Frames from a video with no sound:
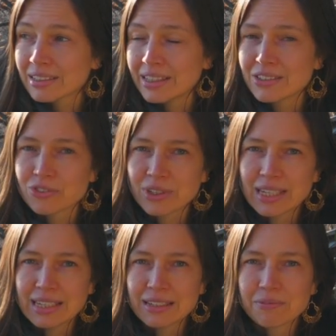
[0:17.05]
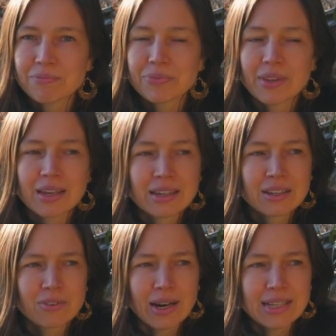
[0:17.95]
It's really
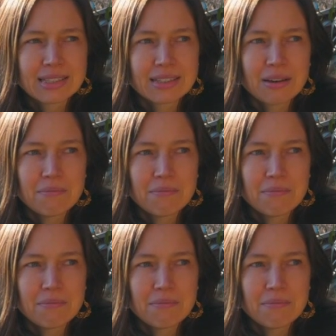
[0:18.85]
quite